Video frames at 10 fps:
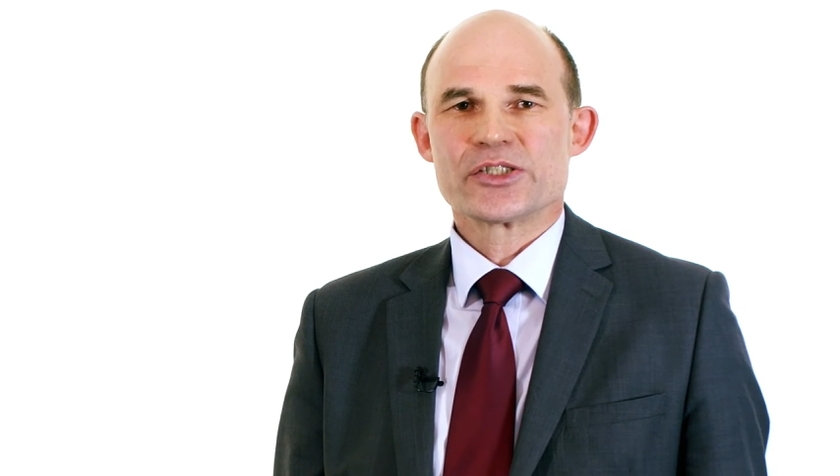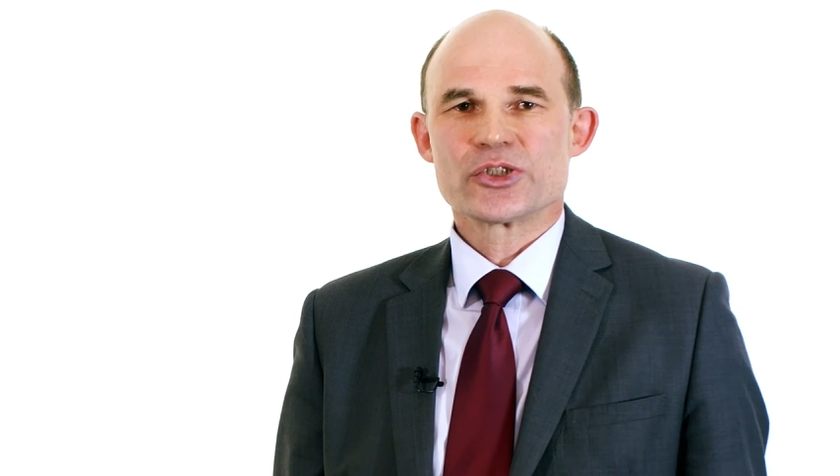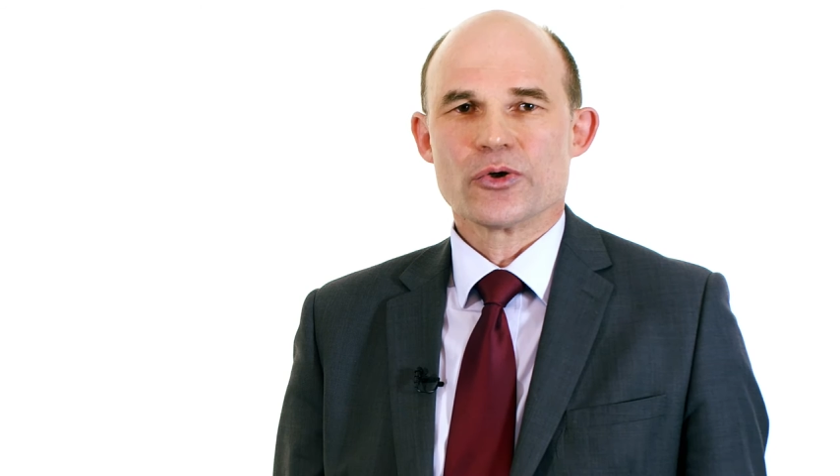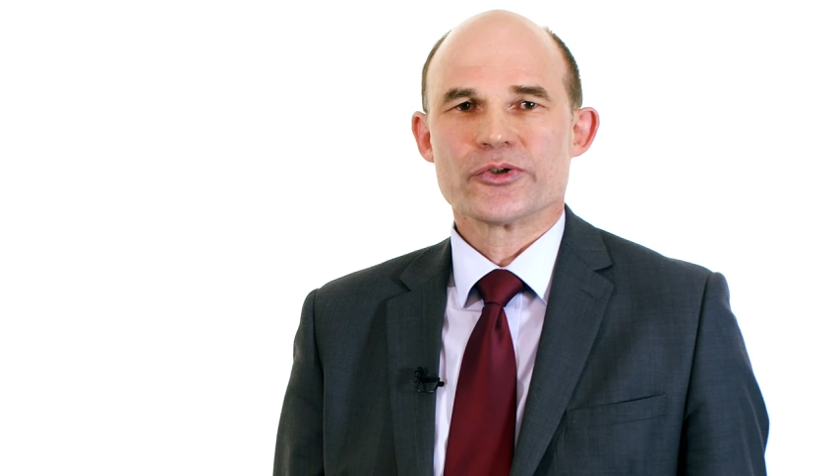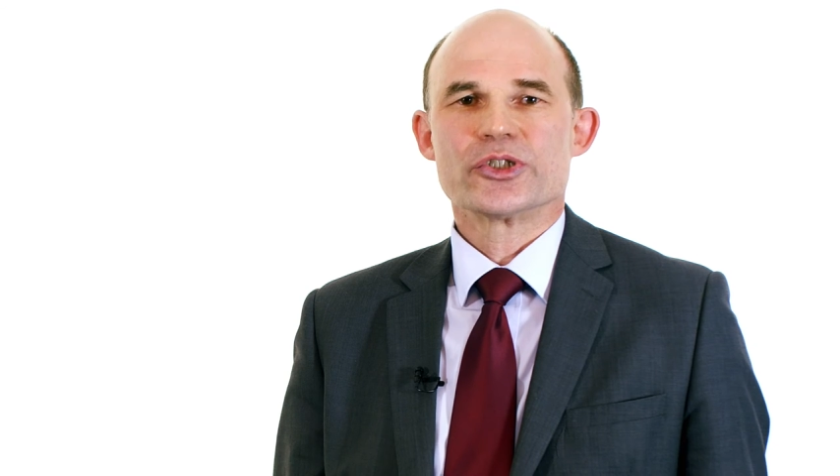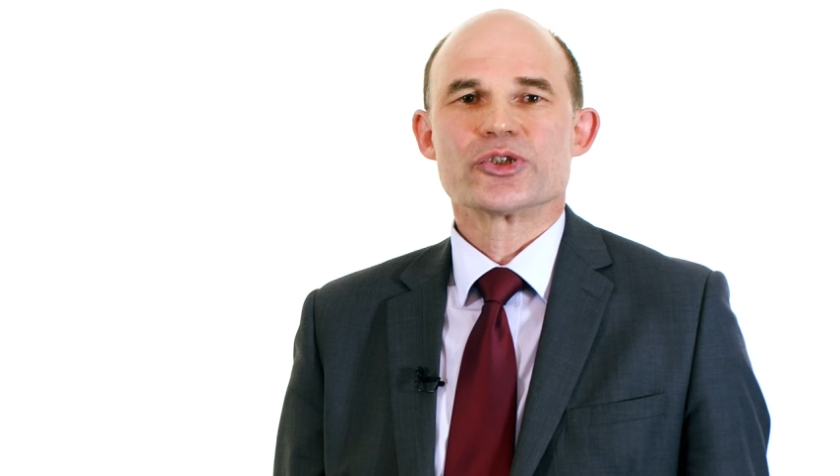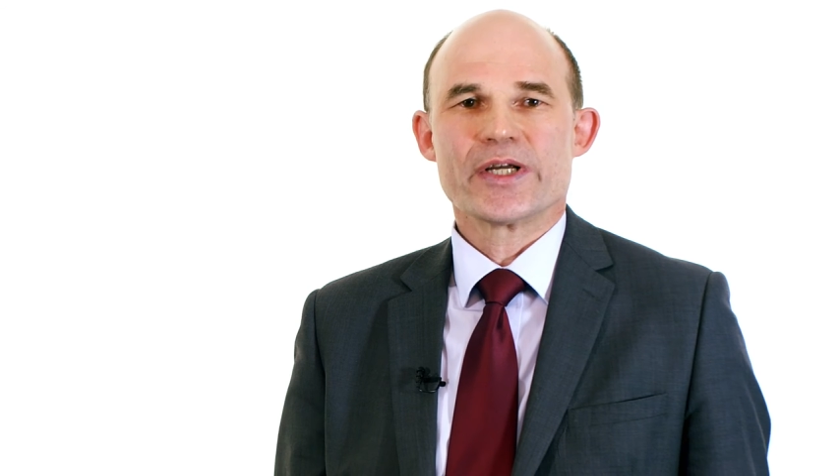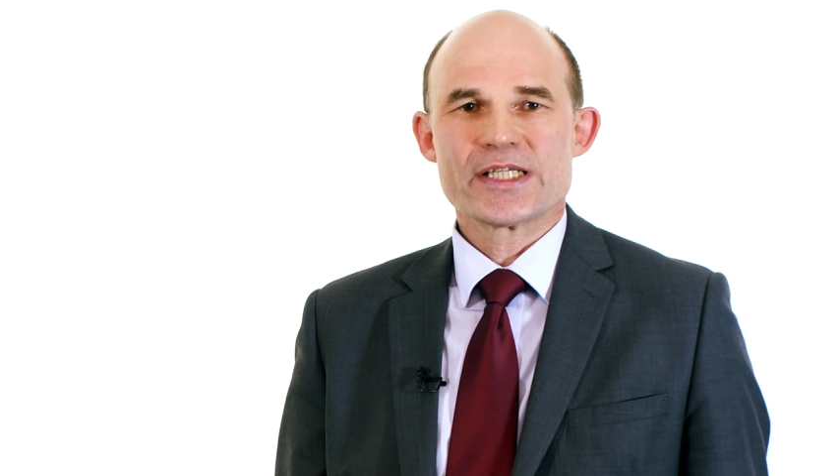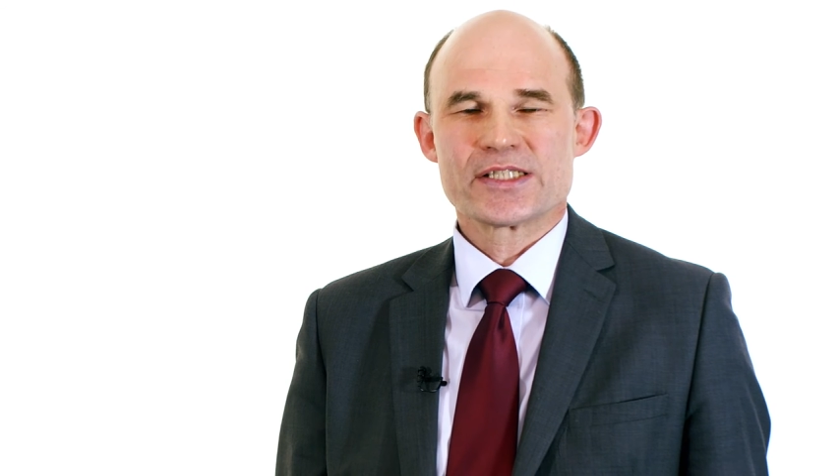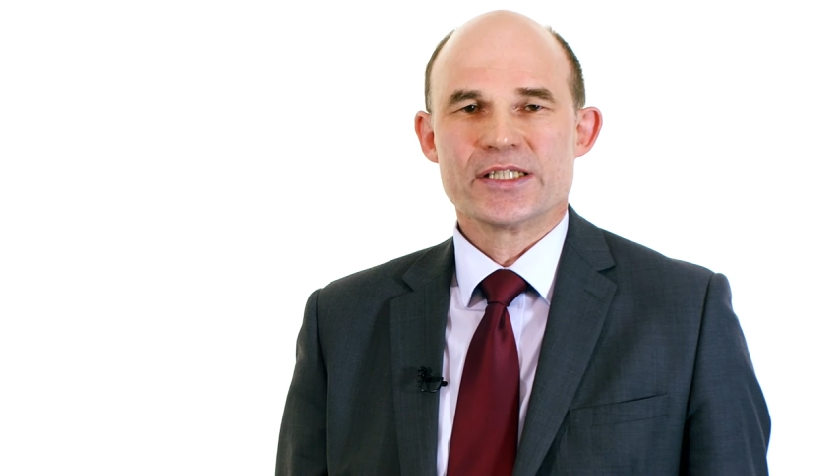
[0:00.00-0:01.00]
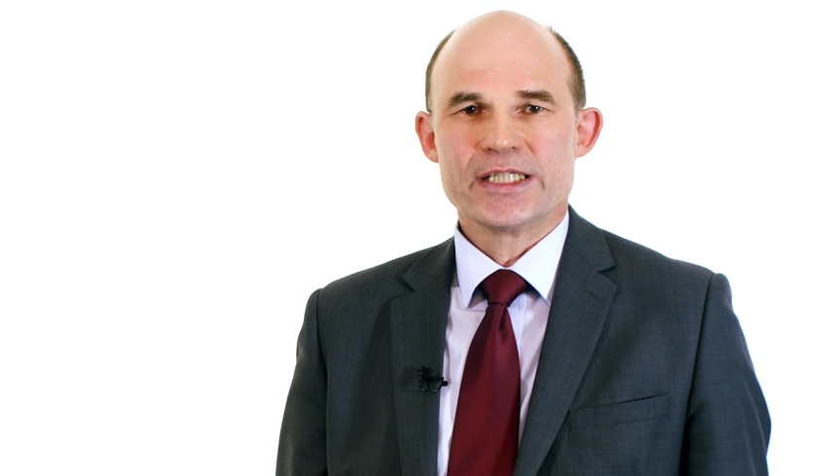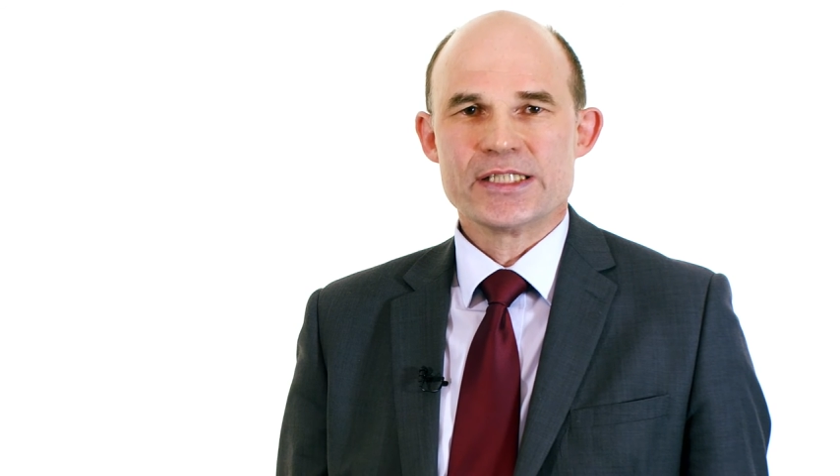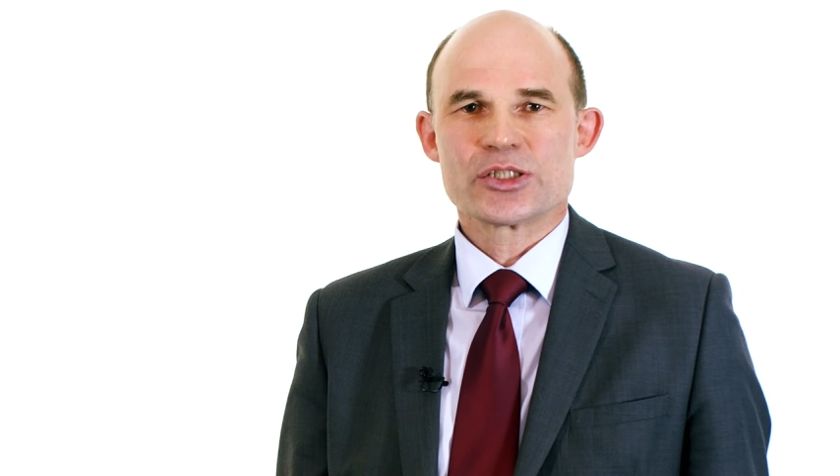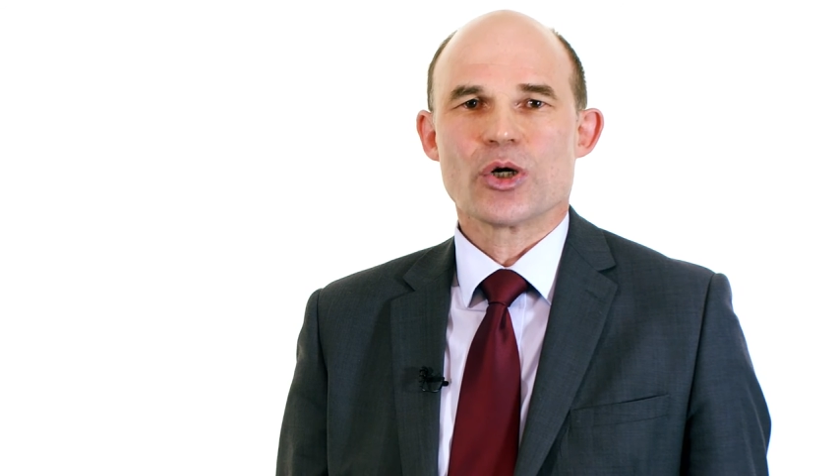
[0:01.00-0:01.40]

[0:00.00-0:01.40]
sought to address the needs